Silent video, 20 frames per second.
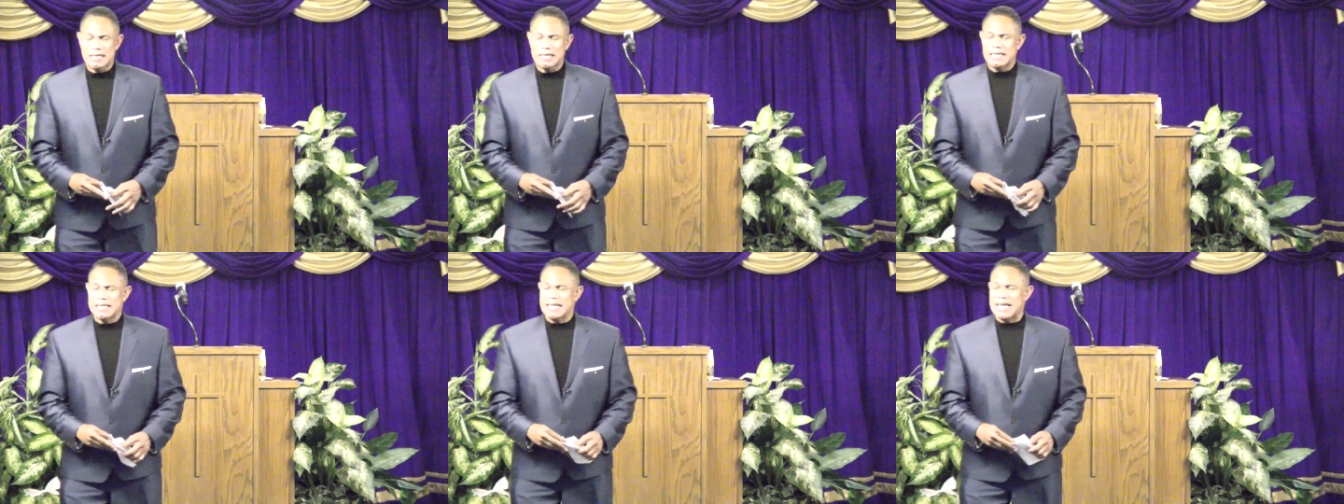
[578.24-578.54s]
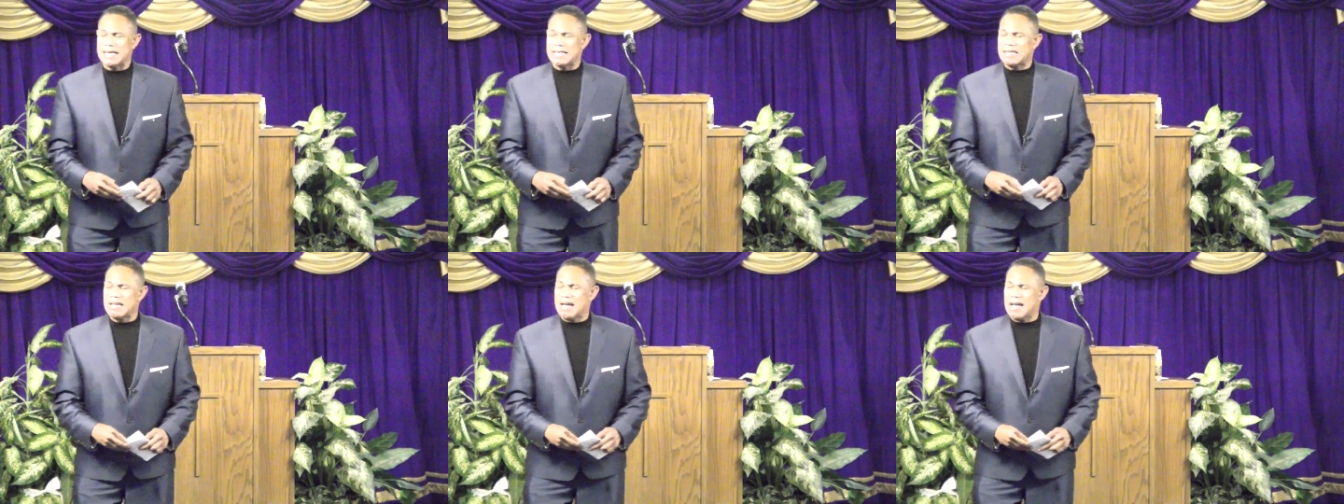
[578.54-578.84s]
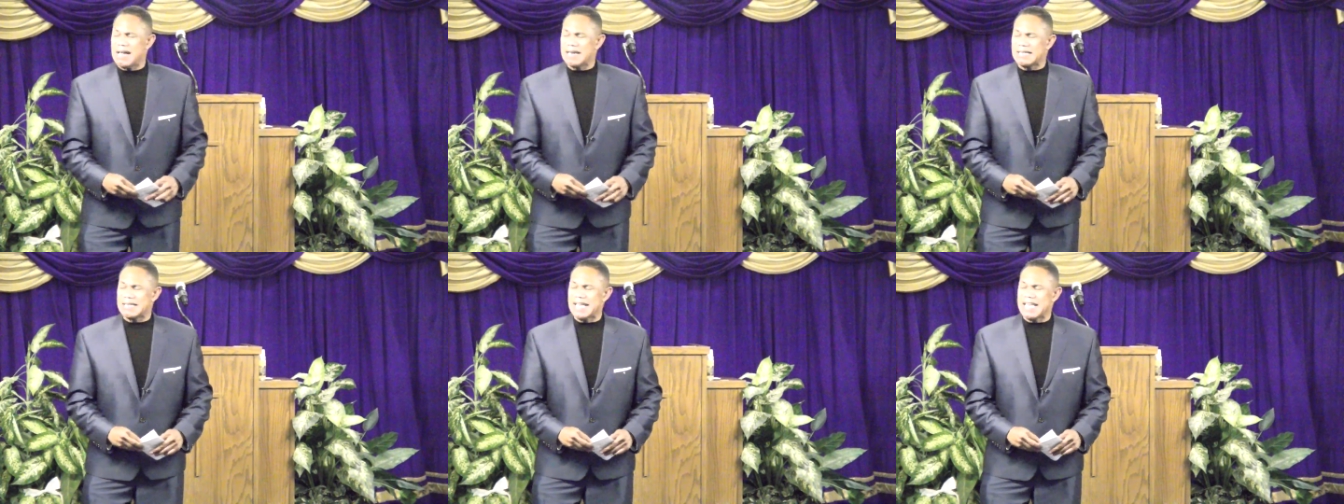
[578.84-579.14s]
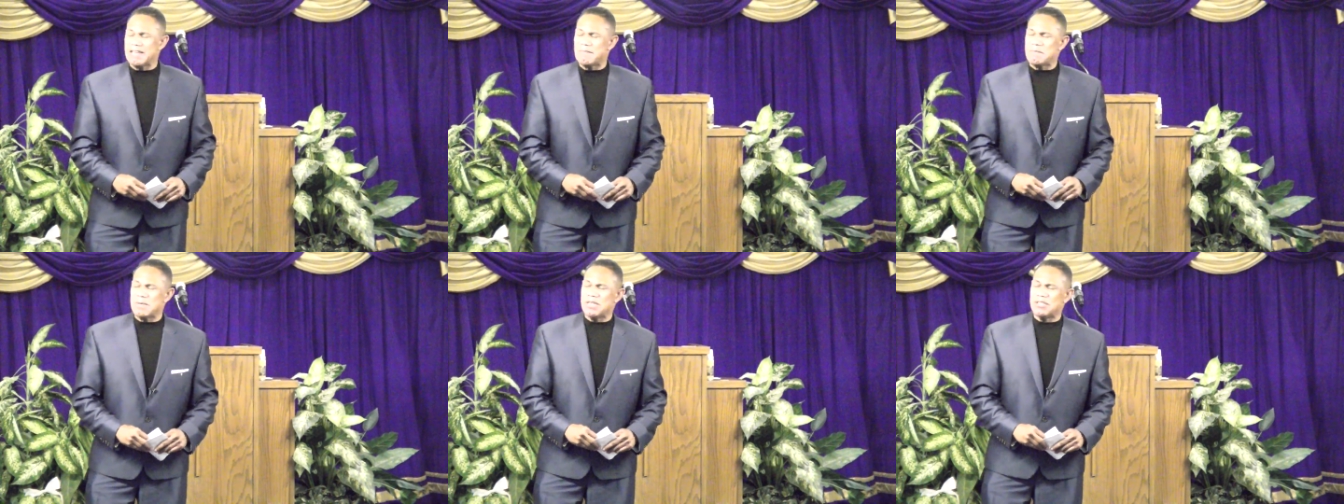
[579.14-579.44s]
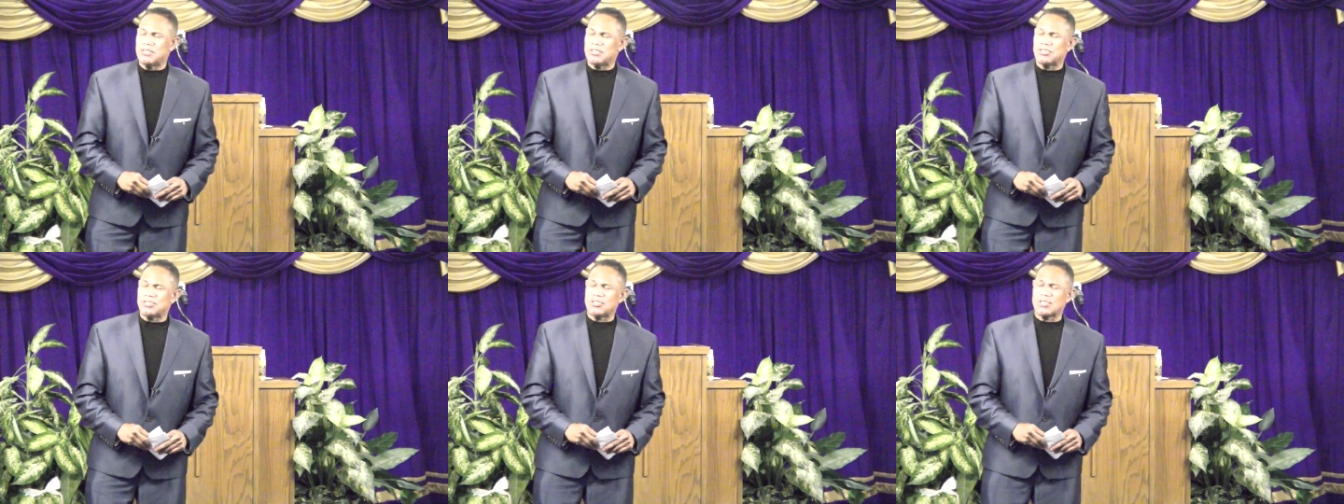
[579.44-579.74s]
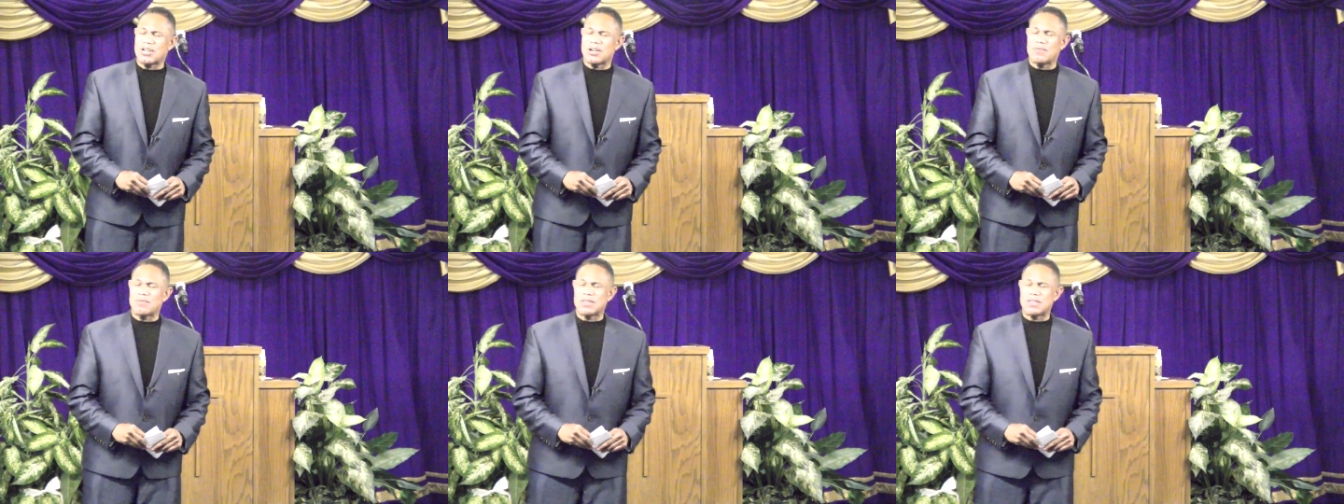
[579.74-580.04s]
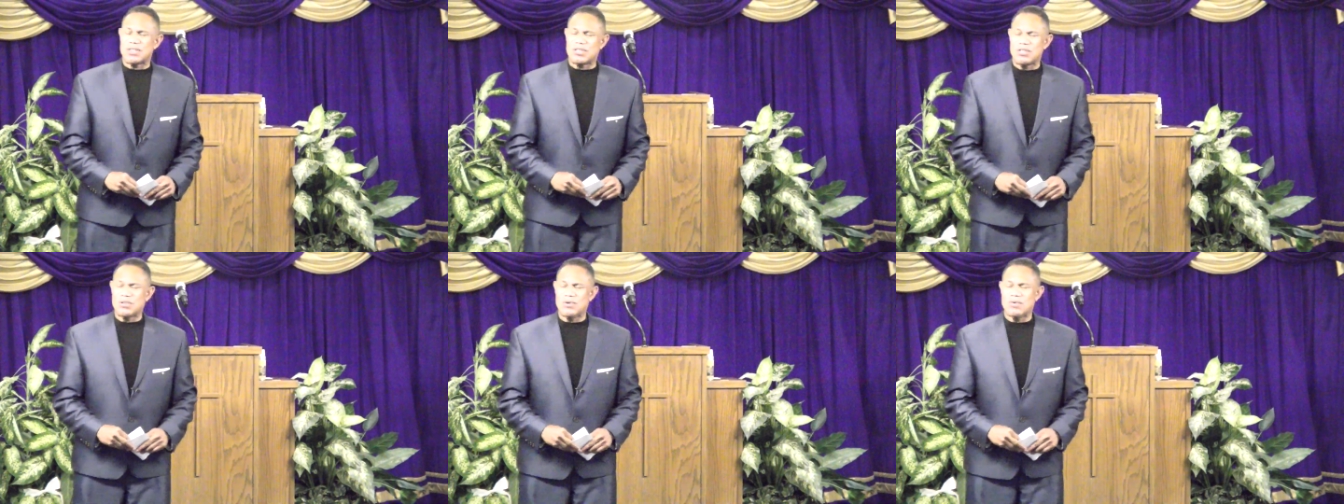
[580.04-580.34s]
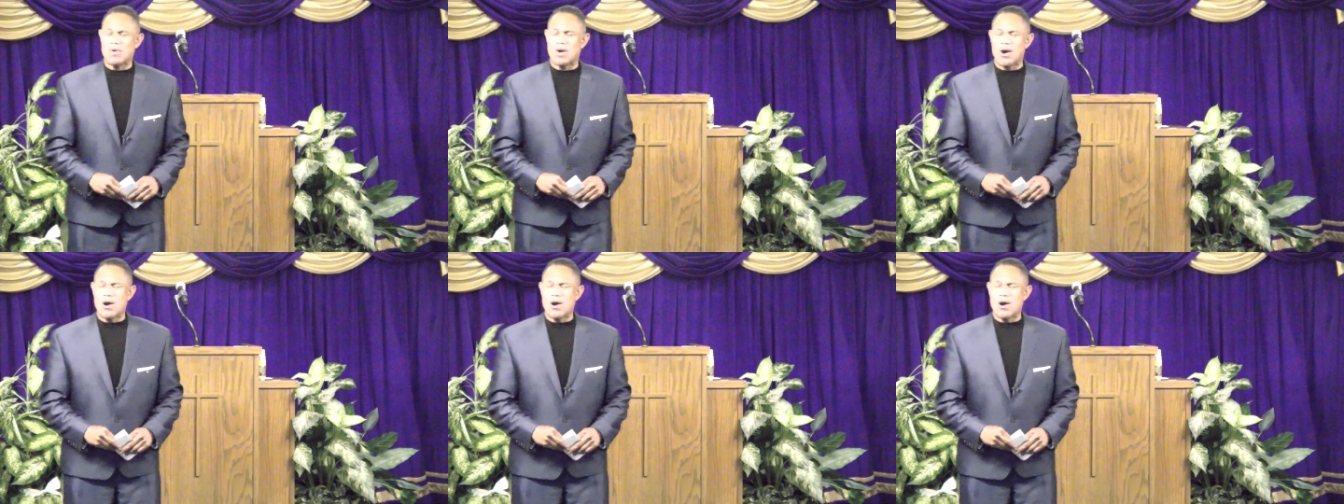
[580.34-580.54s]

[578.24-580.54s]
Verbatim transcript: that God gave me to share with you